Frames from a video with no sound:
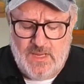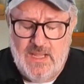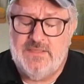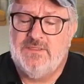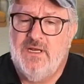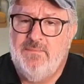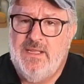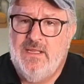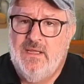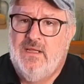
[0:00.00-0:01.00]
It's going to
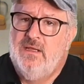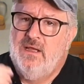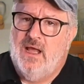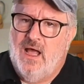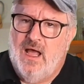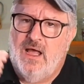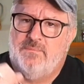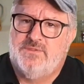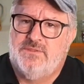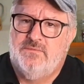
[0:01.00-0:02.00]
be
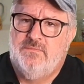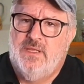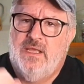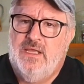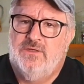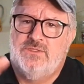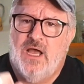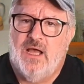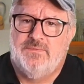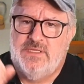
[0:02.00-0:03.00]
hops. Here's
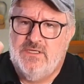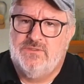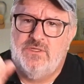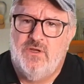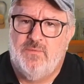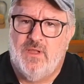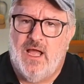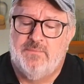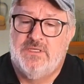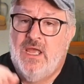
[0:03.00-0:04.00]
hops. Here's the noble
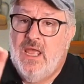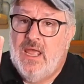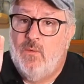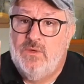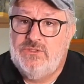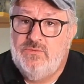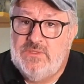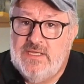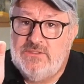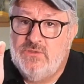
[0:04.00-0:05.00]
hops. And once you
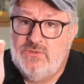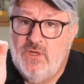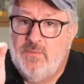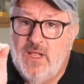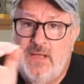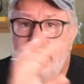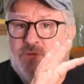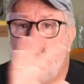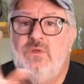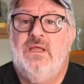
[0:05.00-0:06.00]
taste those noble hops,
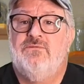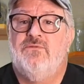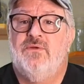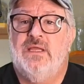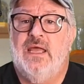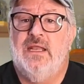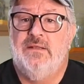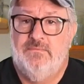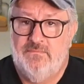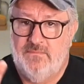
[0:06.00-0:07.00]
you will never forget
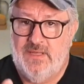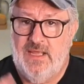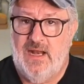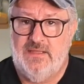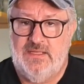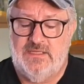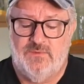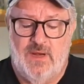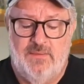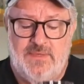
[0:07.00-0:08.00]
it. Okay, and I think
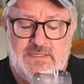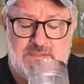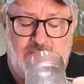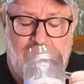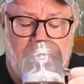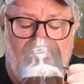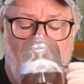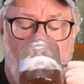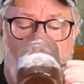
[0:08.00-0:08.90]
that's what I'm tasting here.